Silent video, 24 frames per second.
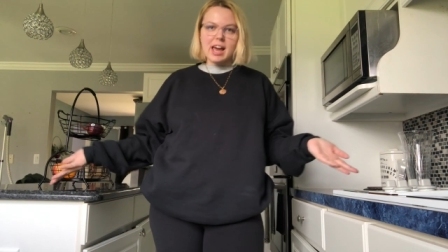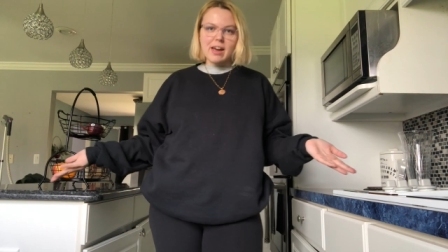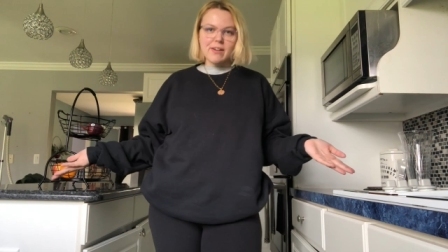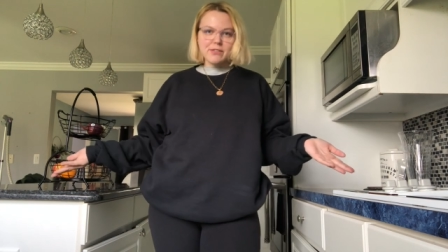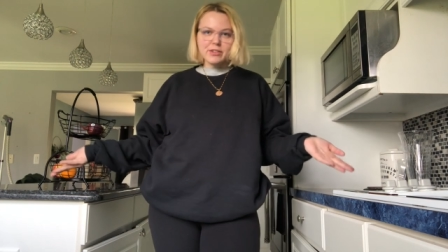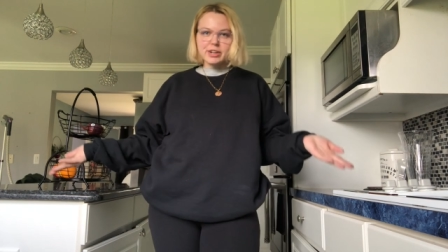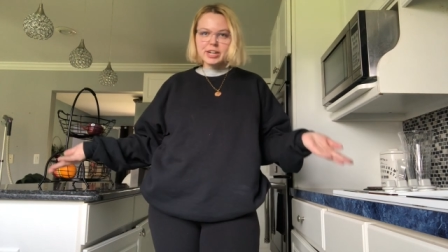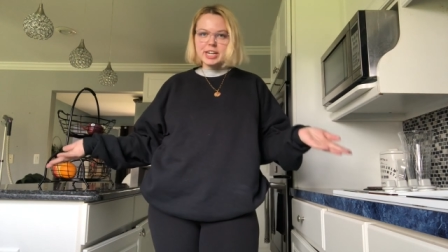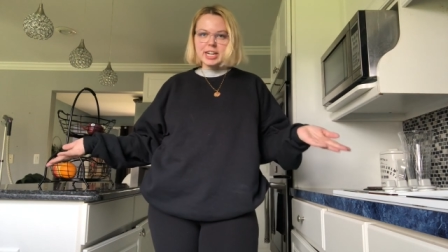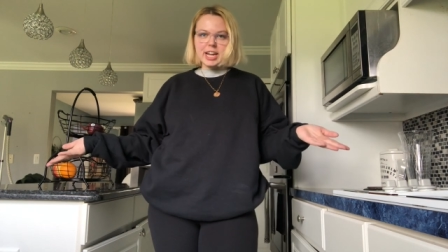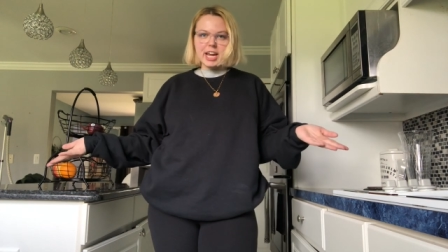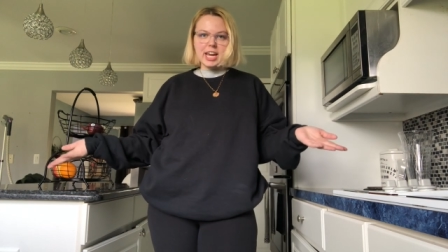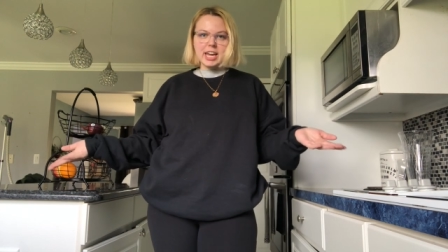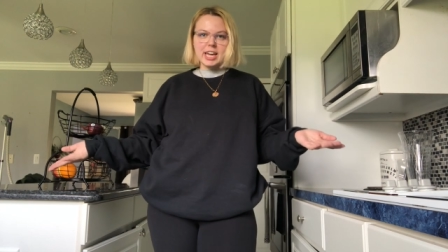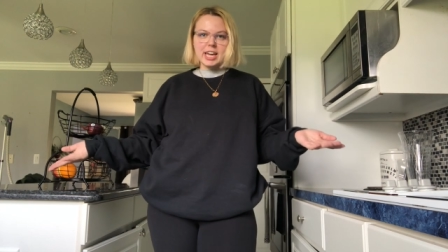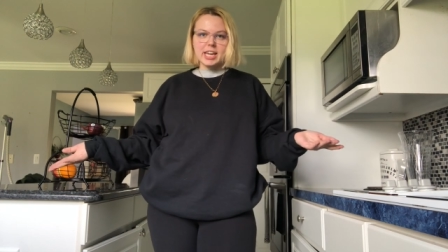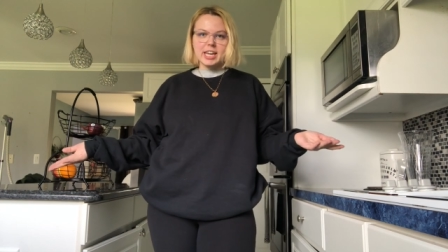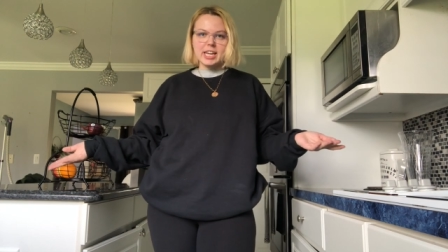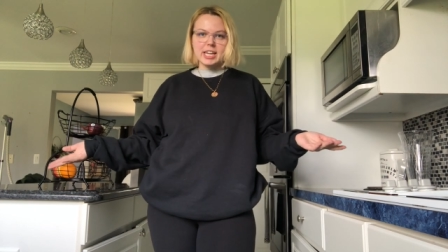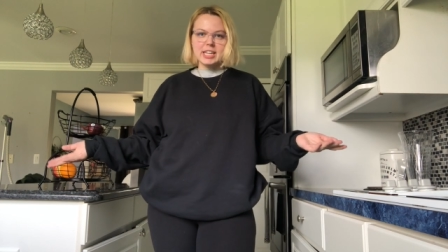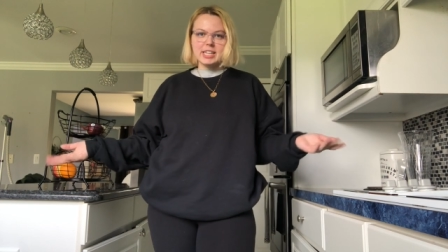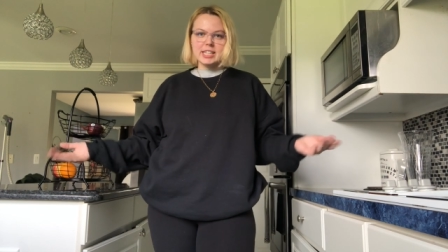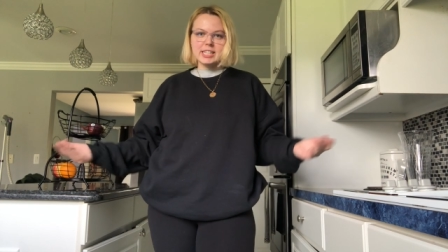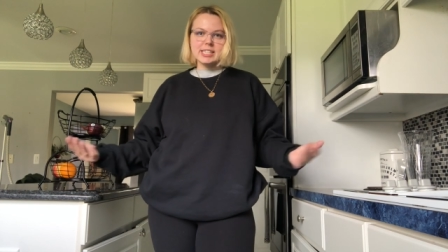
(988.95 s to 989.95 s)
every day.
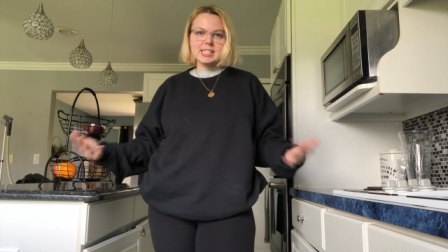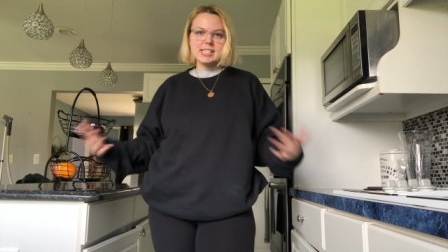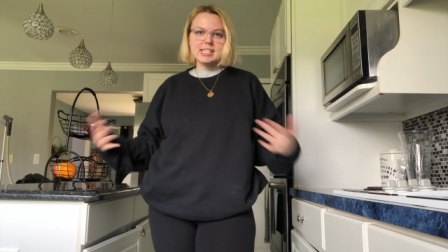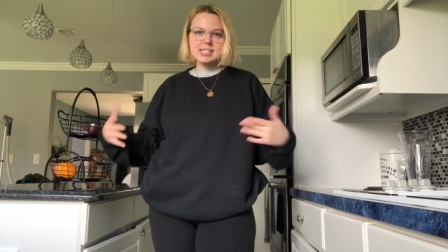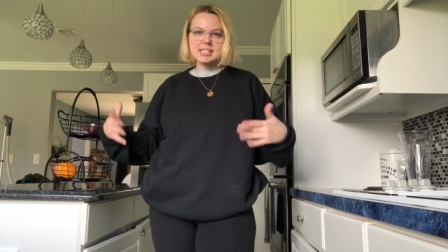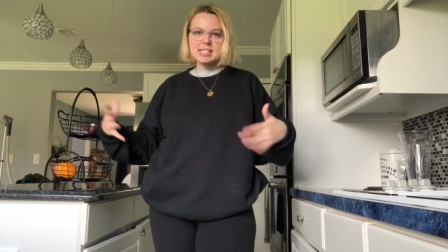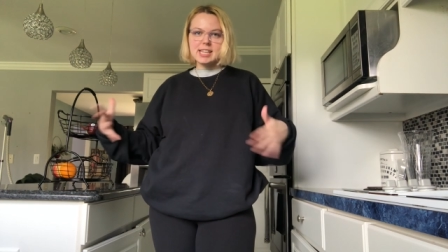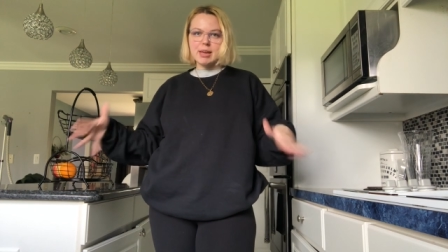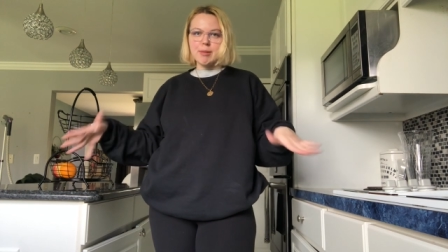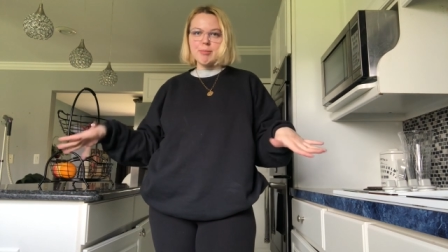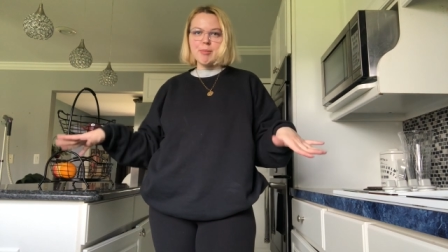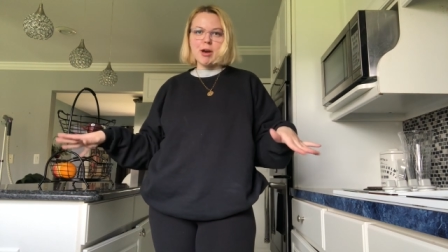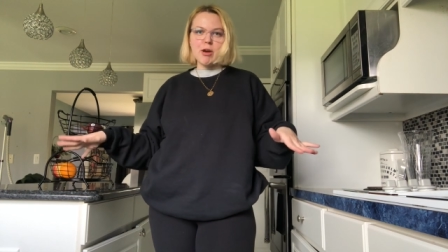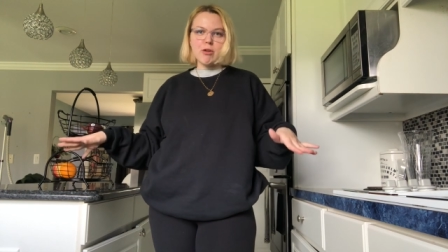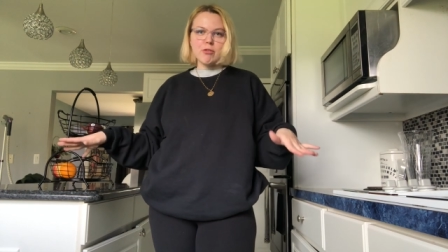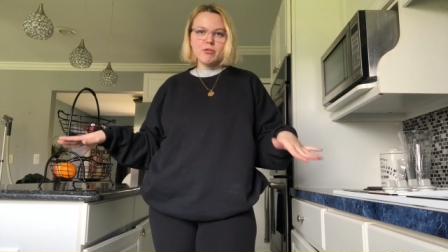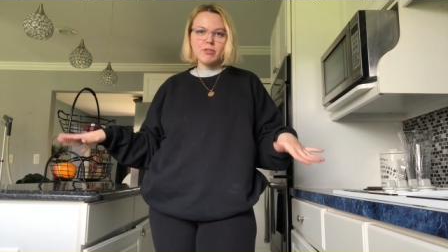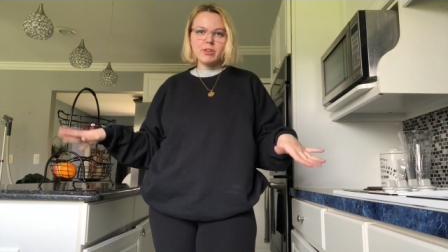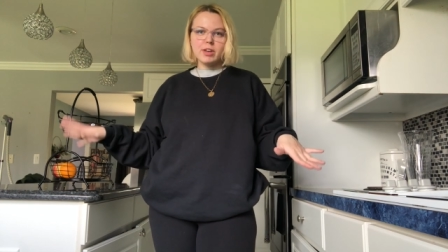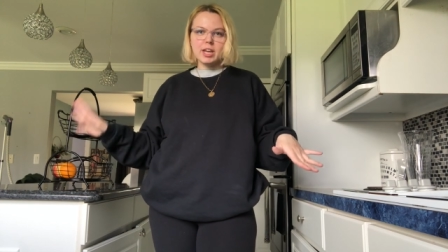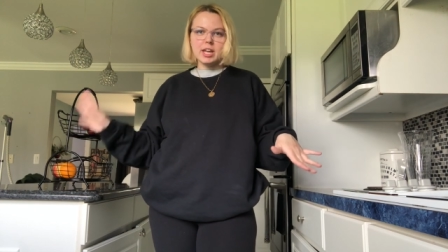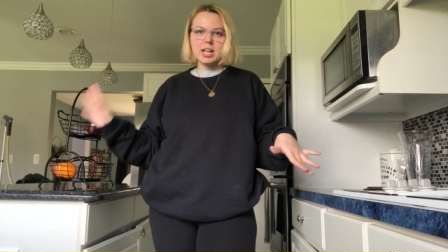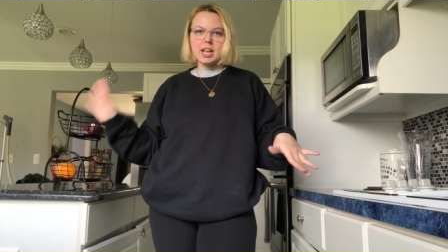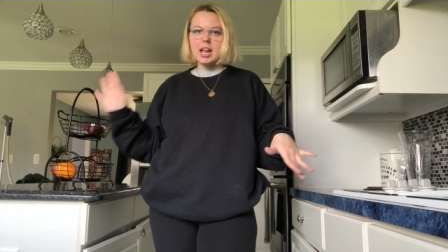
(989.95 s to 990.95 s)
It's the same
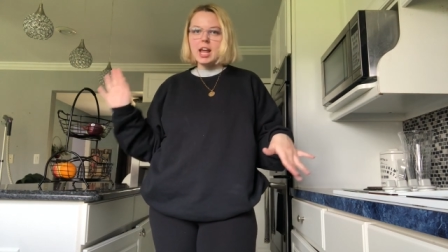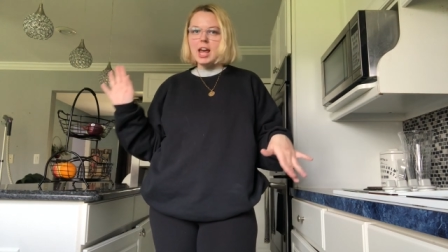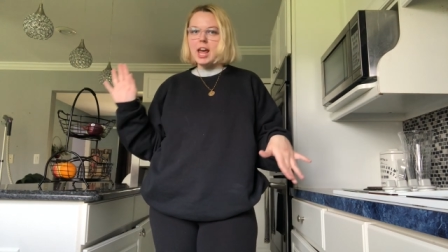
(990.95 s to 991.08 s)
outfit